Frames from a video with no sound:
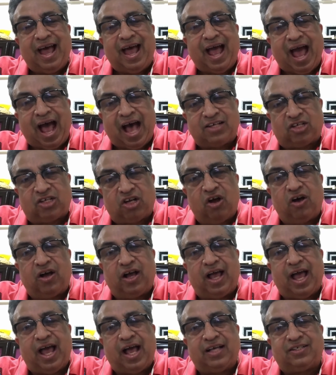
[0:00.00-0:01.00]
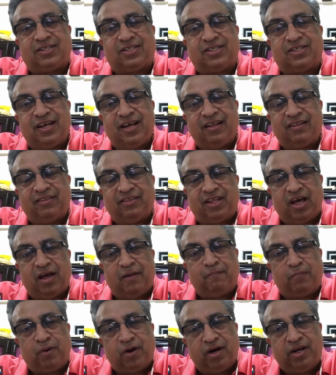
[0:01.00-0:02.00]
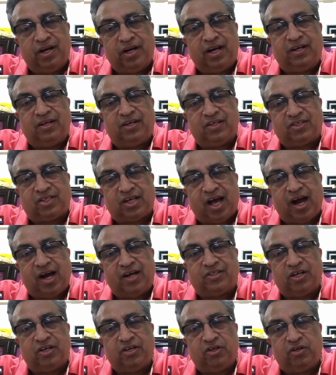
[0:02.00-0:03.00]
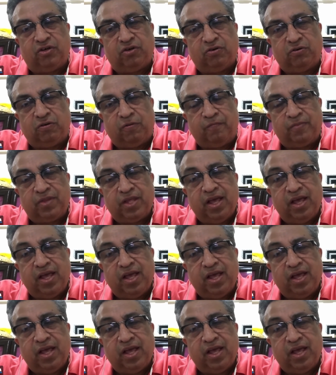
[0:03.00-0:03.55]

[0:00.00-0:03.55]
as long as they are burning desires in you.